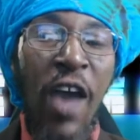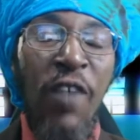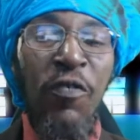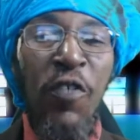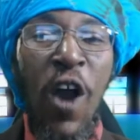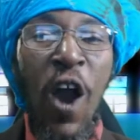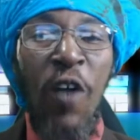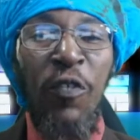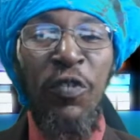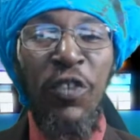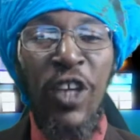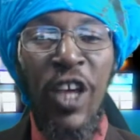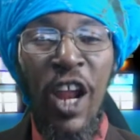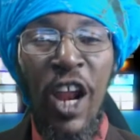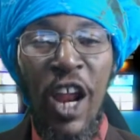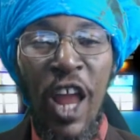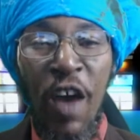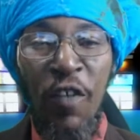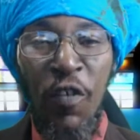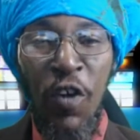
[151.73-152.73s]
of the
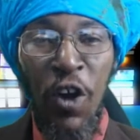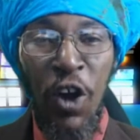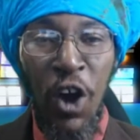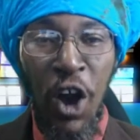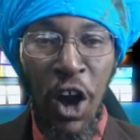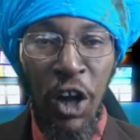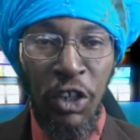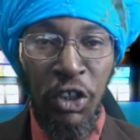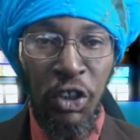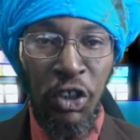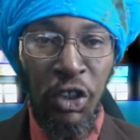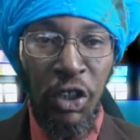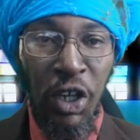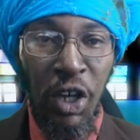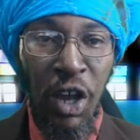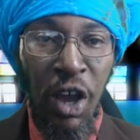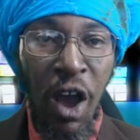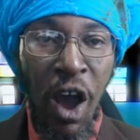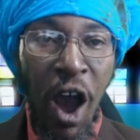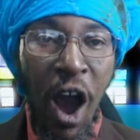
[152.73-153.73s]
11 guns
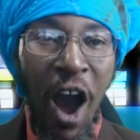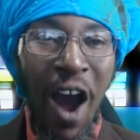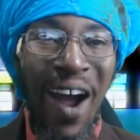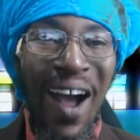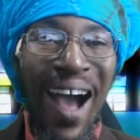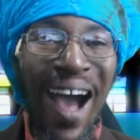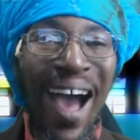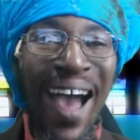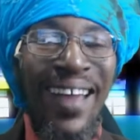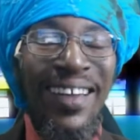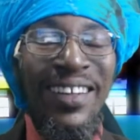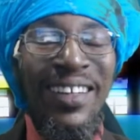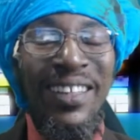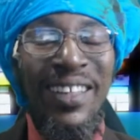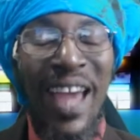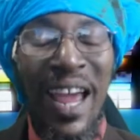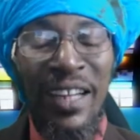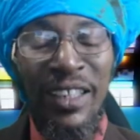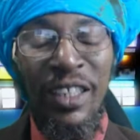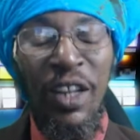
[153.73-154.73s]
are
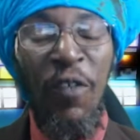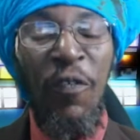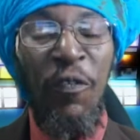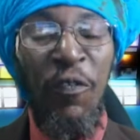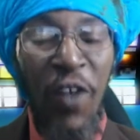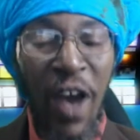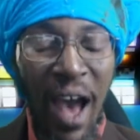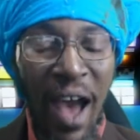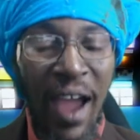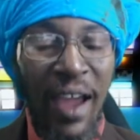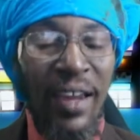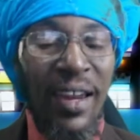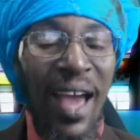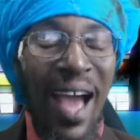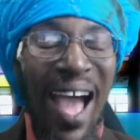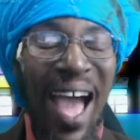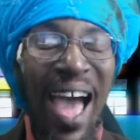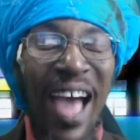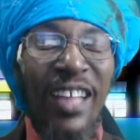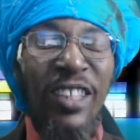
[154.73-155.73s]
identified
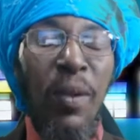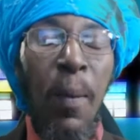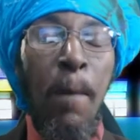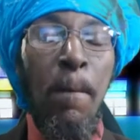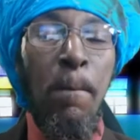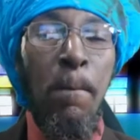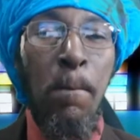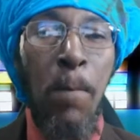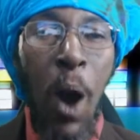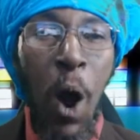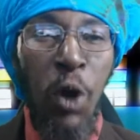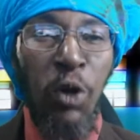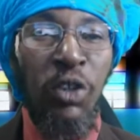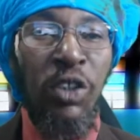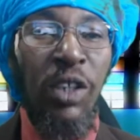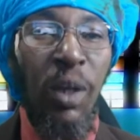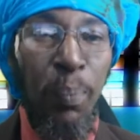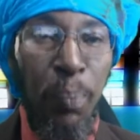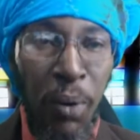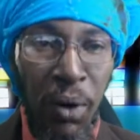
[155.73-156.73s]
as
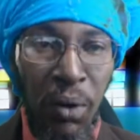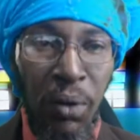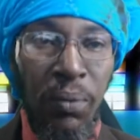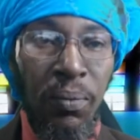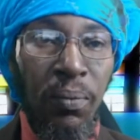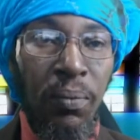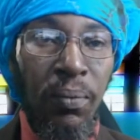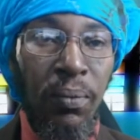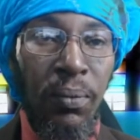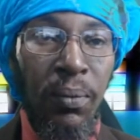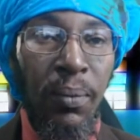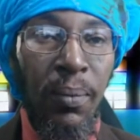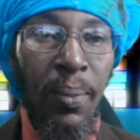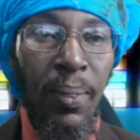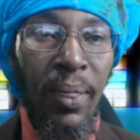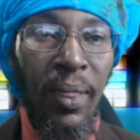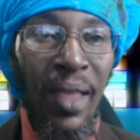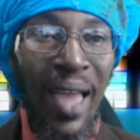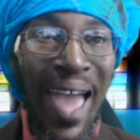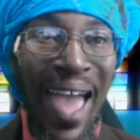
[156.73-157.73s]
multiple
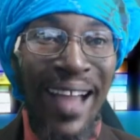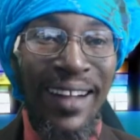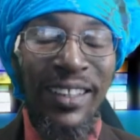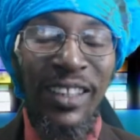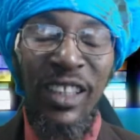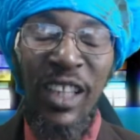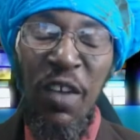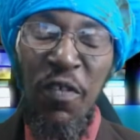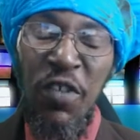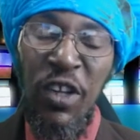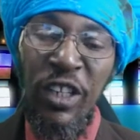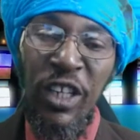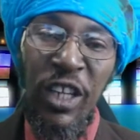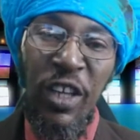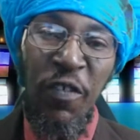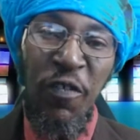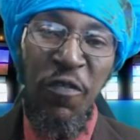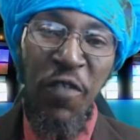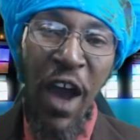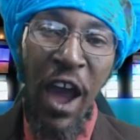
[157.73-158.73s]
activity
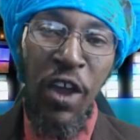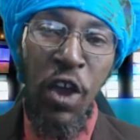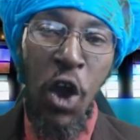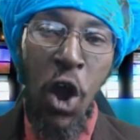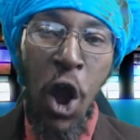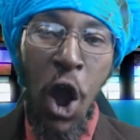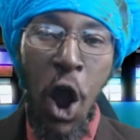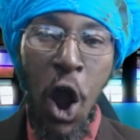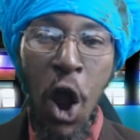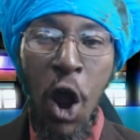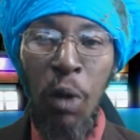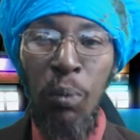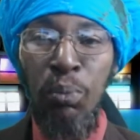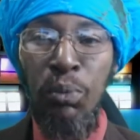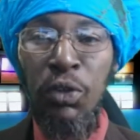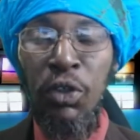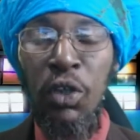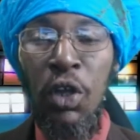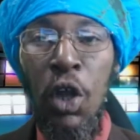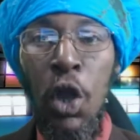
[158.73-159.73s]

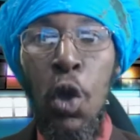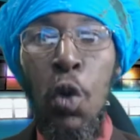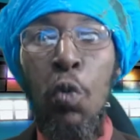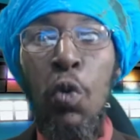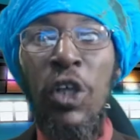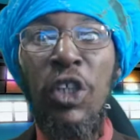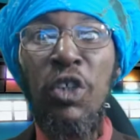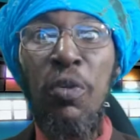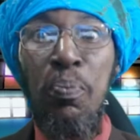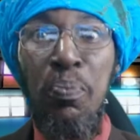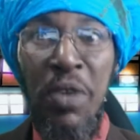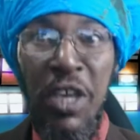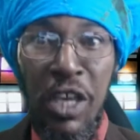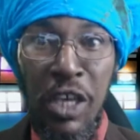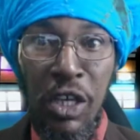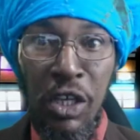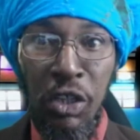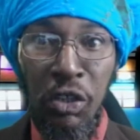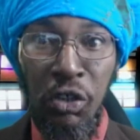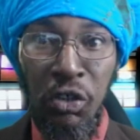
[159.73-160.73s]
firearms, which
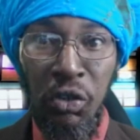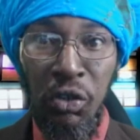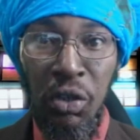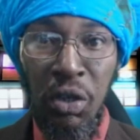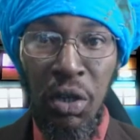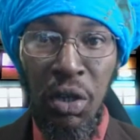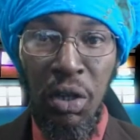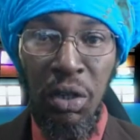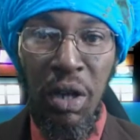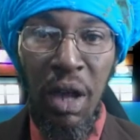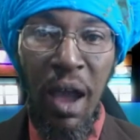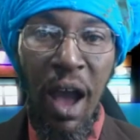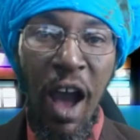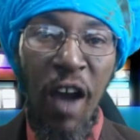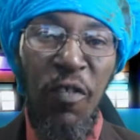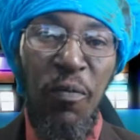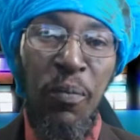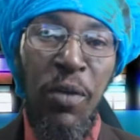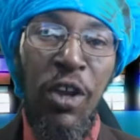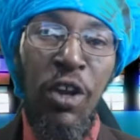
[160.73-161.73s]
means they
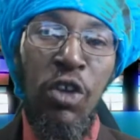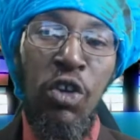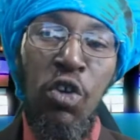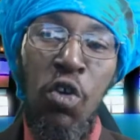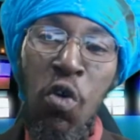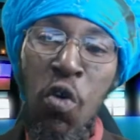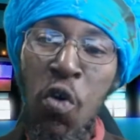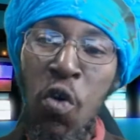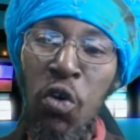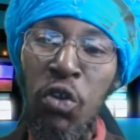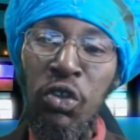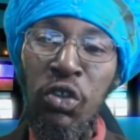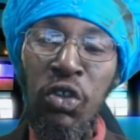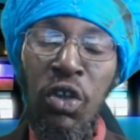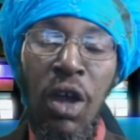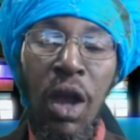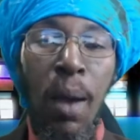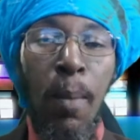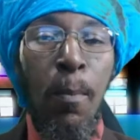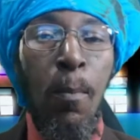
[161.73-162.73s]
have been used
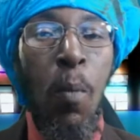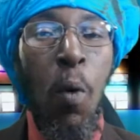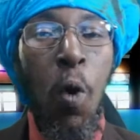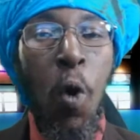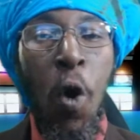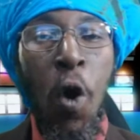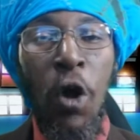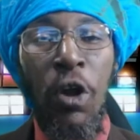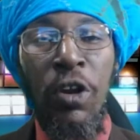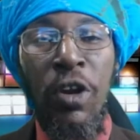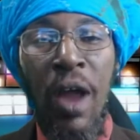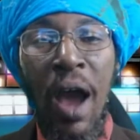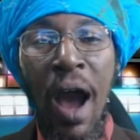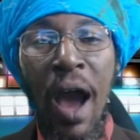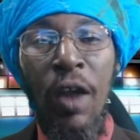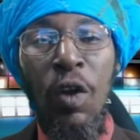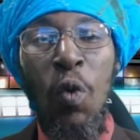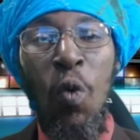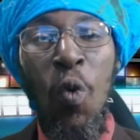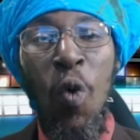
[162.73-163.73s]
more
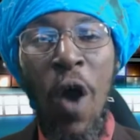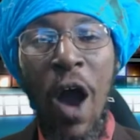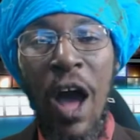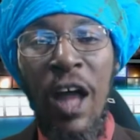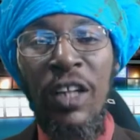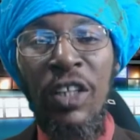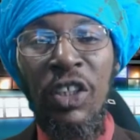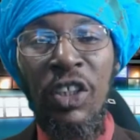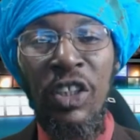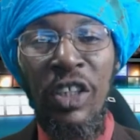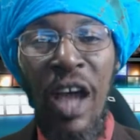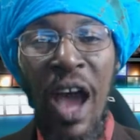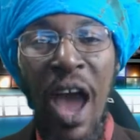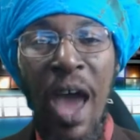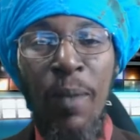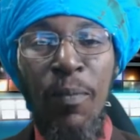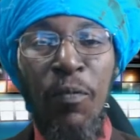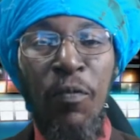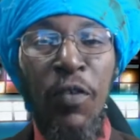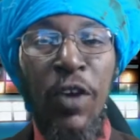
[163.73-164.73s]
than one
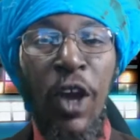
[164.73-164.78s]
time for